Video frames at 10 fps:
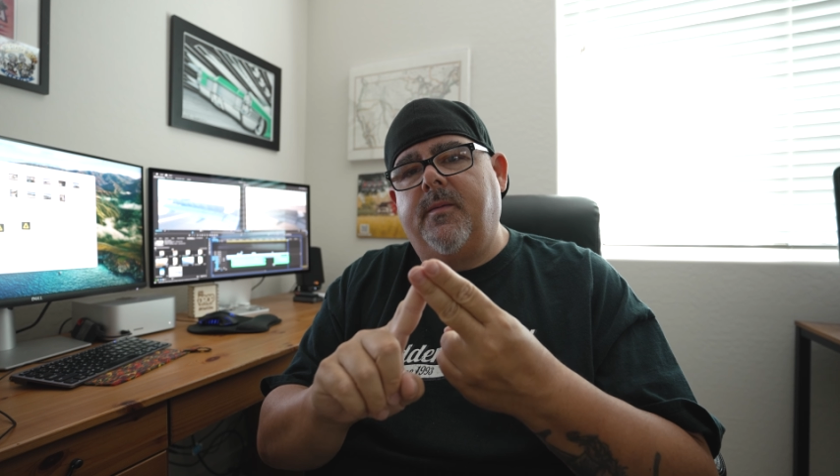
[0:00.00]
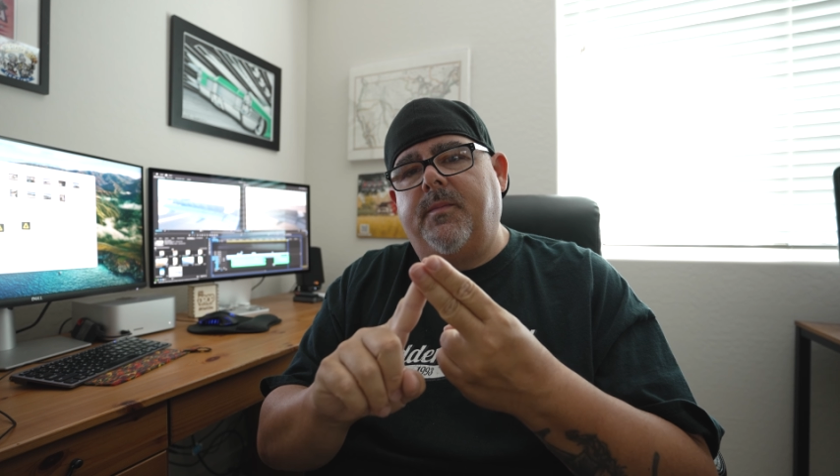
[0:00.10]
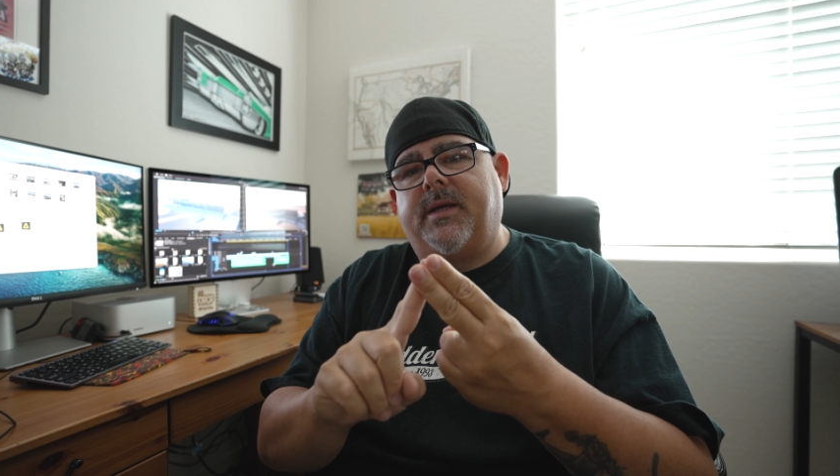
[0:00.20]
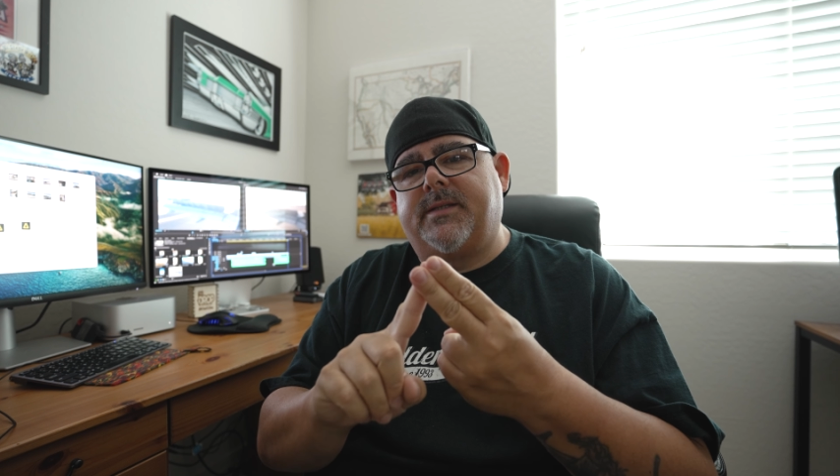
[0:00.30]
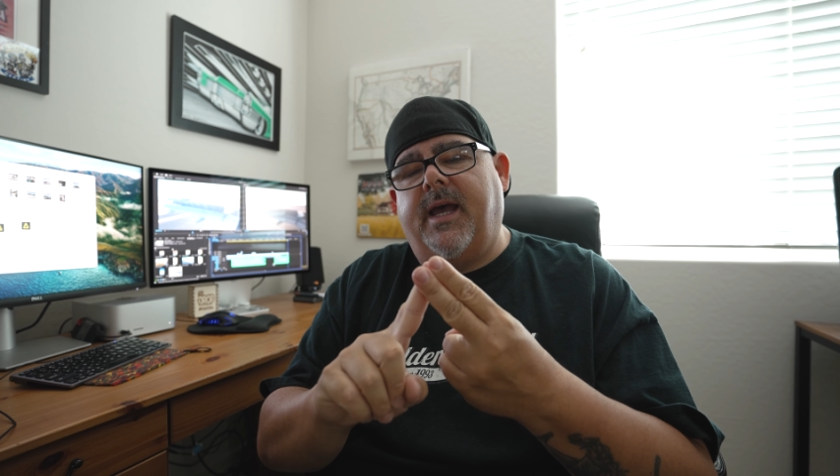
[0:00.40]

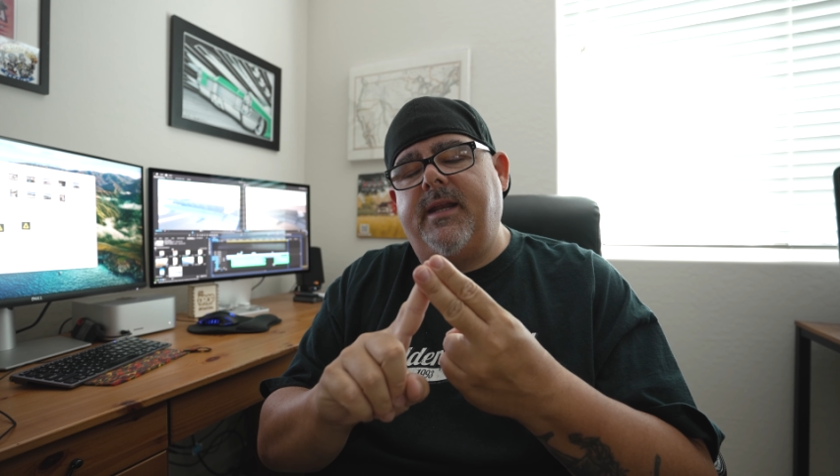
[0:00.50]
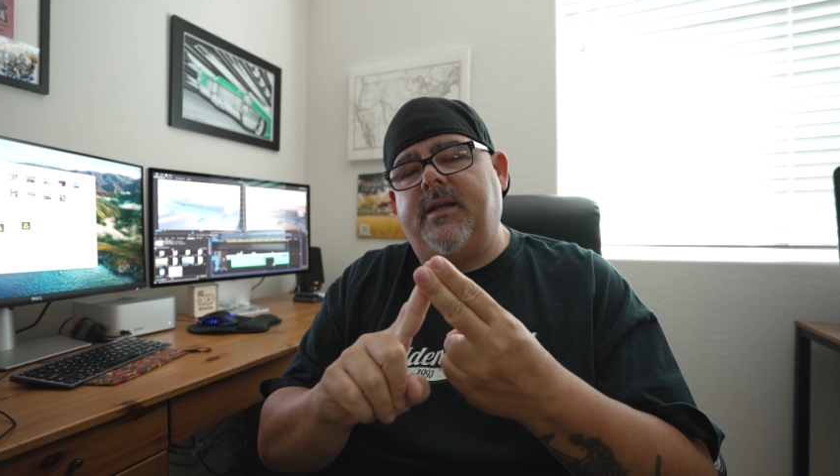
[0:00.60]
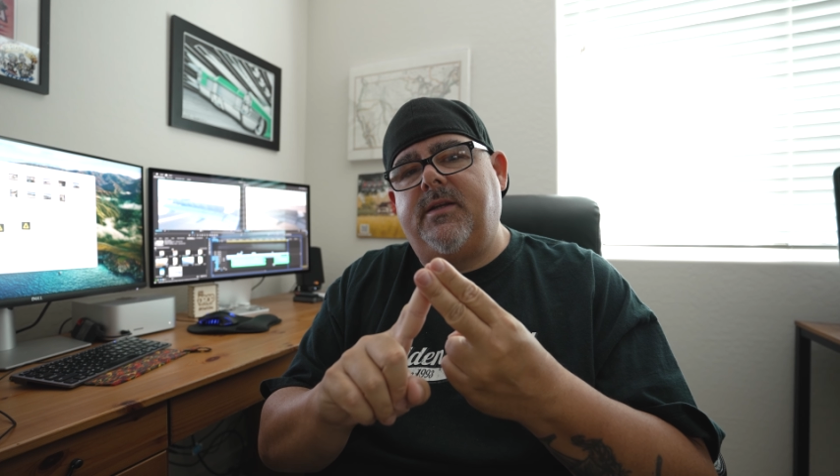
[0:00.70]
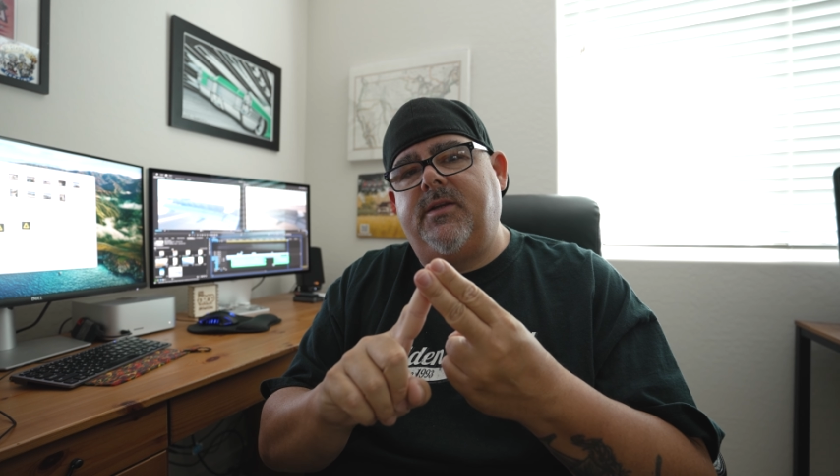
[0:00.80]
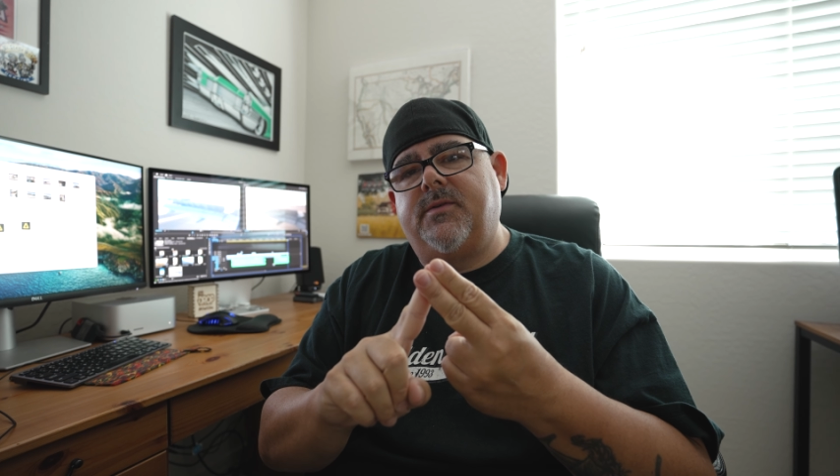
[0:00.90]
because I
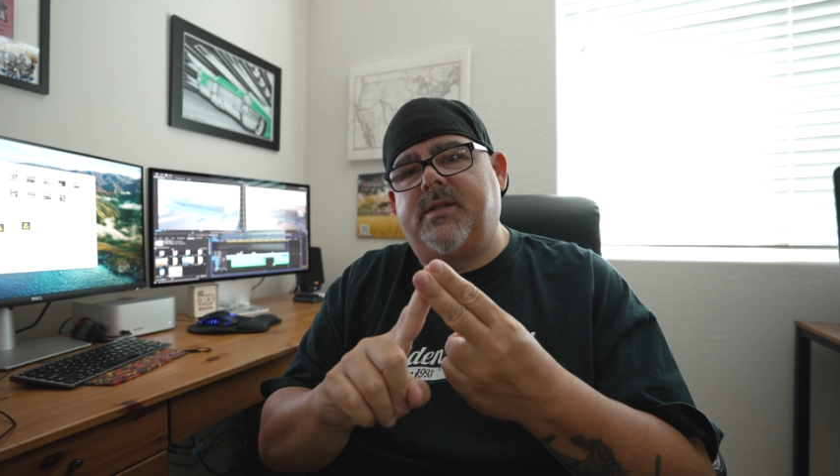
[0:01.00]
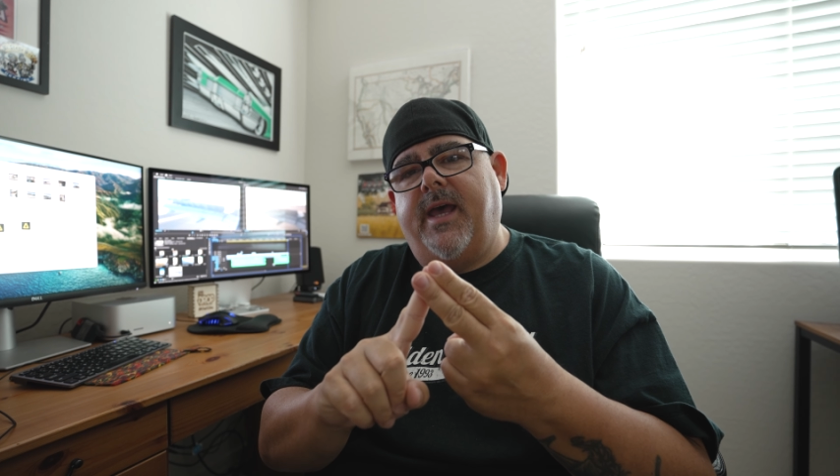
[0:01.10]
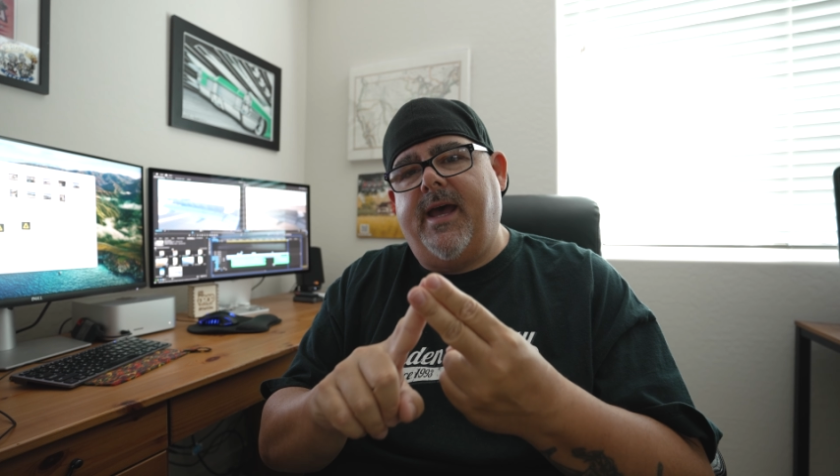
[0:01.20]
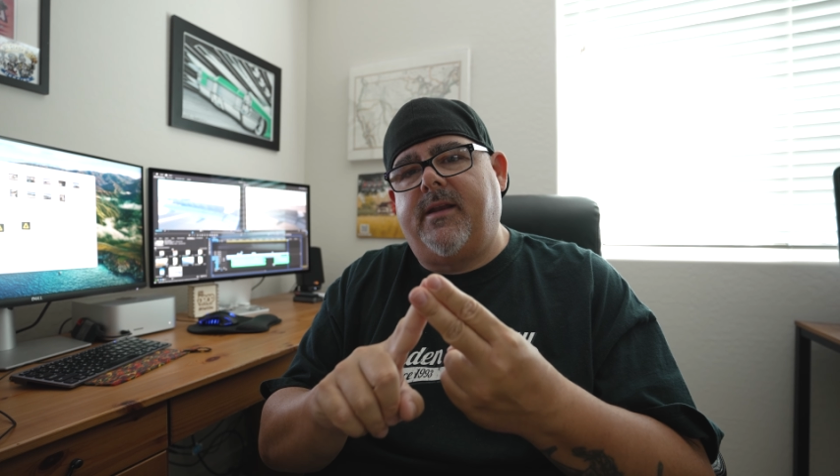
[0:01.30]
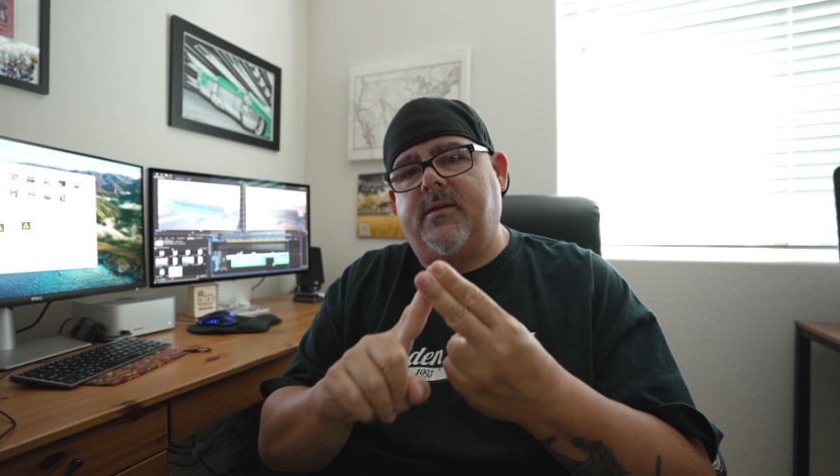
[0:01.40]
need to use
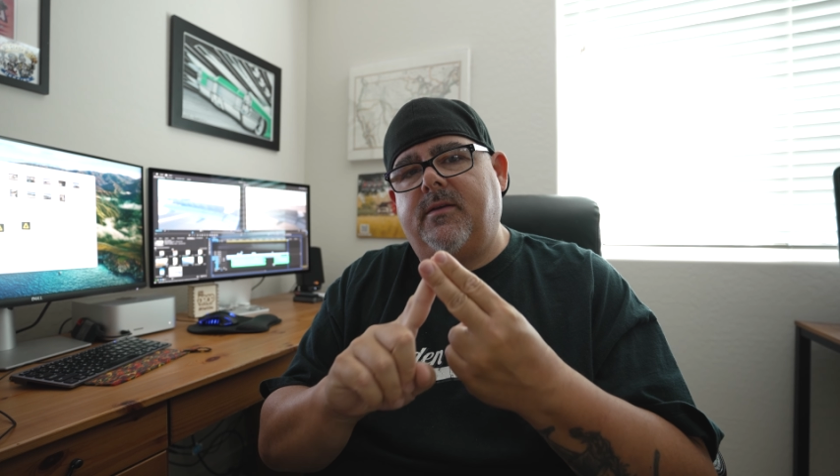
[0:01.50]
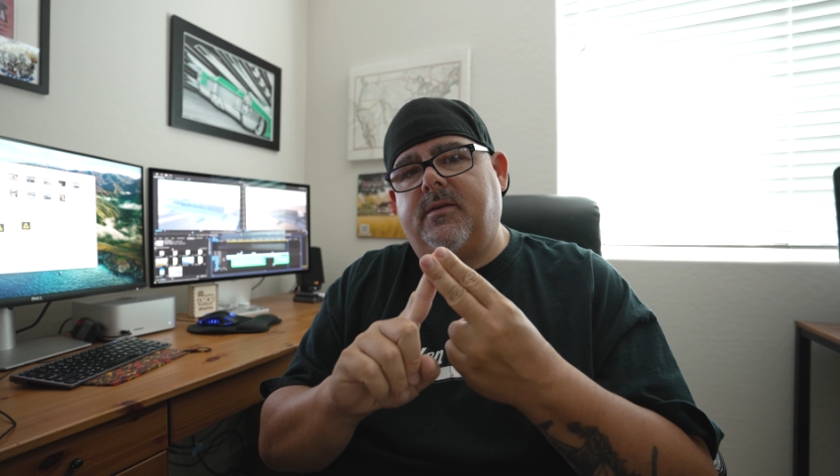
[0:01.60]
that